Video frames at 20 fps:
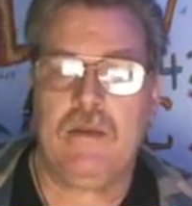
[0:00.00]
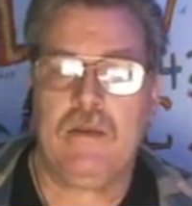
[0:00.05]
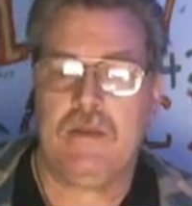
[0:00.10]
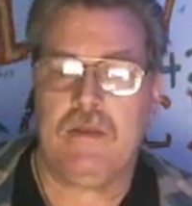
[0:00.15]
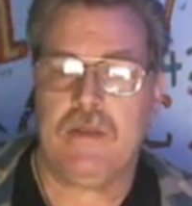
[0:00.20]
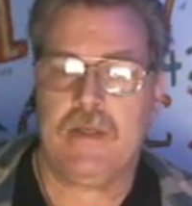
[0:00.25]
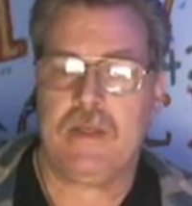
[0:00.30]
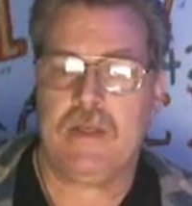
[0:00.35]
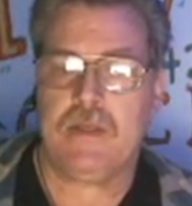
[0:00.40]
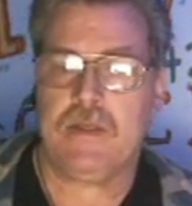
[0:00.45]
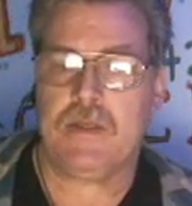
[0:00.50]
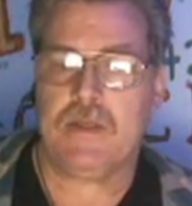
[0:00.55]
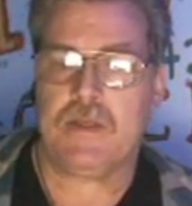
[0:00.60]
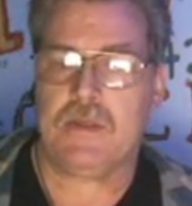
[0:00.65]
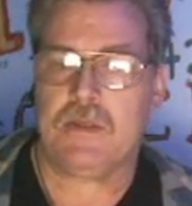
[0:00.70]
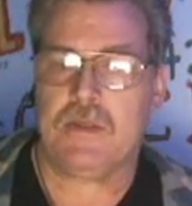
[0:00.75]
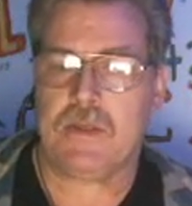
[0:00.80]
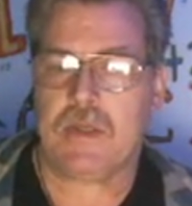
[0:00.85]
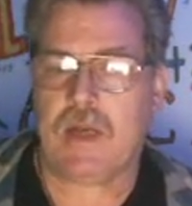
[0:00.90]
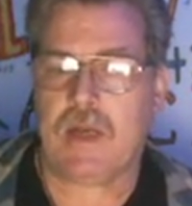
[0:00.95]

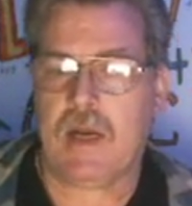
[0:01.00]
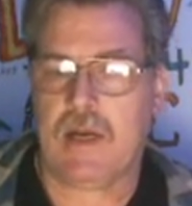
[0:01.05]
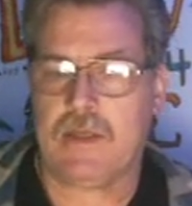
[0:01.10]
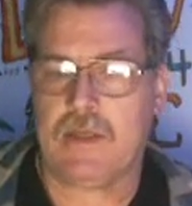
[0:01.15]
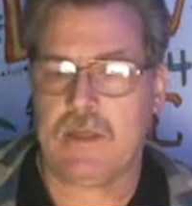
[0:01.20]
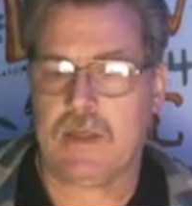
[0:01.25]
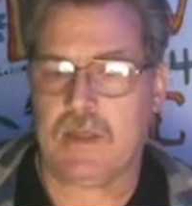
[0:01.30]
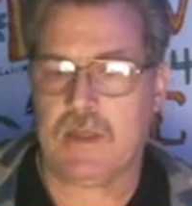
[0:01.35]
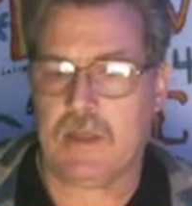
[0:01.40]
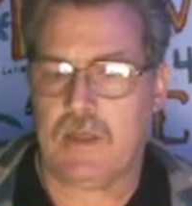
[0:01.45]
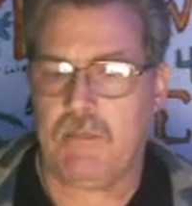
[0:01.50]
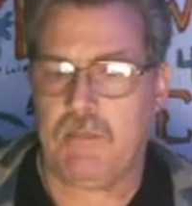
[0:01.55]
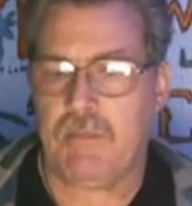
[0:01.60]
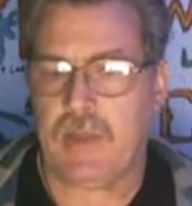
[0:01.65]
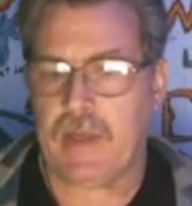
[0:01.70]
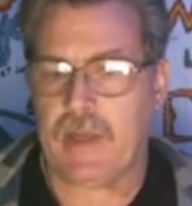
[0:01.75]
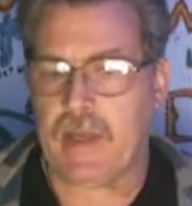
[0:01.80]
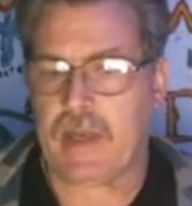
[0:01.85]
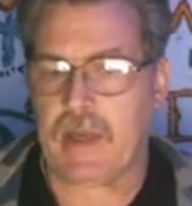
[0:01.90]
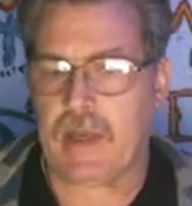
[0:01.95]
these constantly
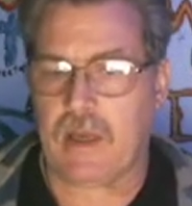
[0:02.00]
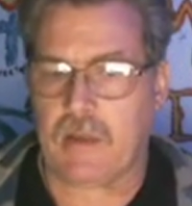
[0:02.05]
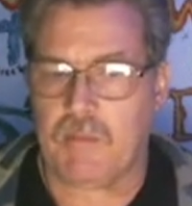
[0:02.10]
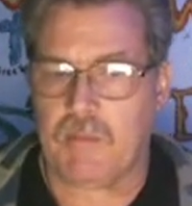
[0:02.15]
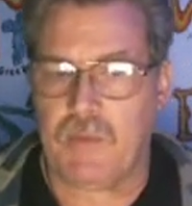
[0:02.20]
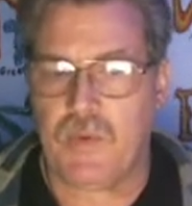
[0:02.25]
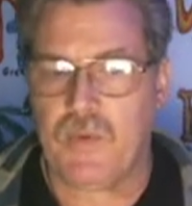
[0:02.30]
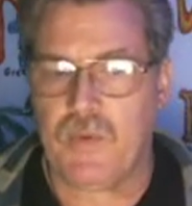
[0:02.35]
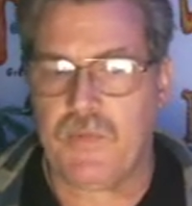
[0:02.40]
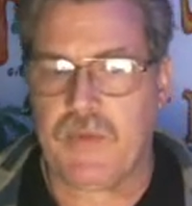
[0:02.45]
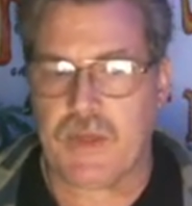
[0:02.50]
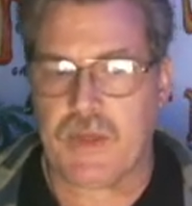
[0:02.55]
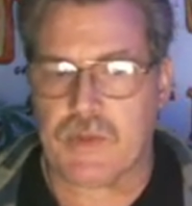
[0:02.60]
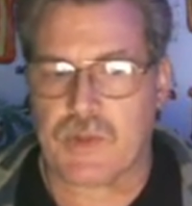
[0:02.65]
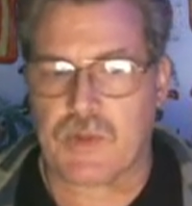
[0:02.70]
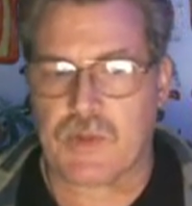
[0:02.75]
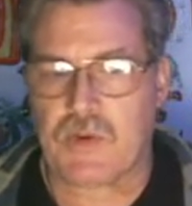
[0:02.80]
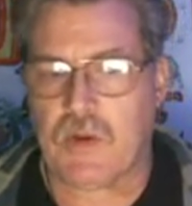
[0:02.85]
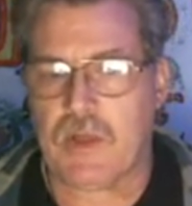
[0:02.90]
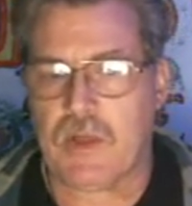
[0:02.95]
blinking, moving,
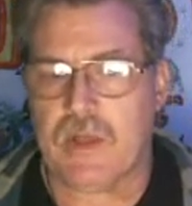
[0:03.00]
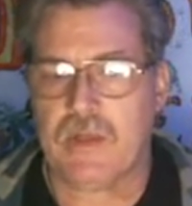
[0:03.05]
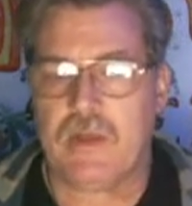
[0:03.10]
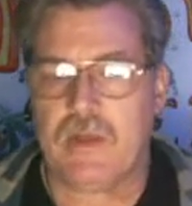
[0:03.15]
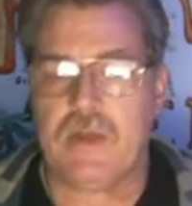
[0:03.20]
scrolling.